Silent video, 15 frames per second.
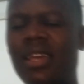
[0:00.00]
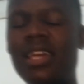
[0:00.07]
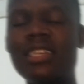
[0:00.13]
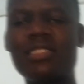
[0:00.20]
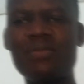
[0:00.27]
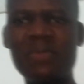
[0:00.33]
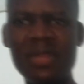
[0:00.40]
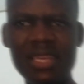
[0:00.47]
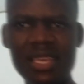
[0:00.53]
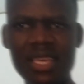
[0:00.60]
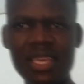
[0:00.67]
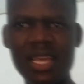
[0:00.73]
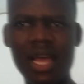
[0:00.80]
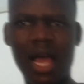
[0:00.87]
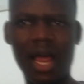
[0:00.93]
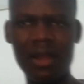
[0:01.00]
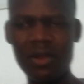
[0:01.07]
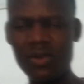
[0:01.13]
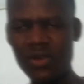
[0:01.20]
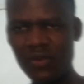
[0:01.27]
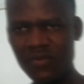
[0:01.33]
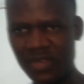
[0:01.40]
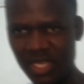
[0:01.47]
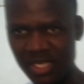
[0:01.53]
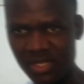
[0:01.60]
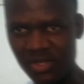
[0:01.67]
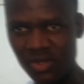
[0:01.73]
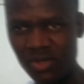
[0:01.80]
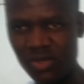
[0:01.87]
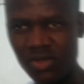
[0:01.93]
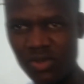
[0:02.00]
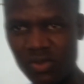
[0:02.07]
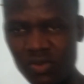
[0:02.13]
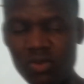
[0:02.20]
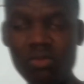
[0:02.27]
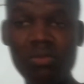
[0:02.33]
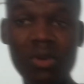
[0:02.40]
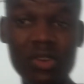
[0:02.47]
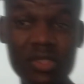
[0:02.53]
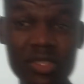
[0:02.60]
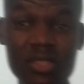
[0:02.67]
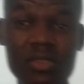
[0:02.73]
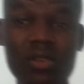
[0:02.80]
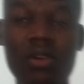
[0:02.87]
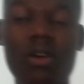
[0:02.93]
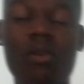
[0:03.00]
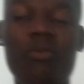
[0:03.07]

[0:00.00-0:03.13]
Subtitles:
is bringing a lot of tension to most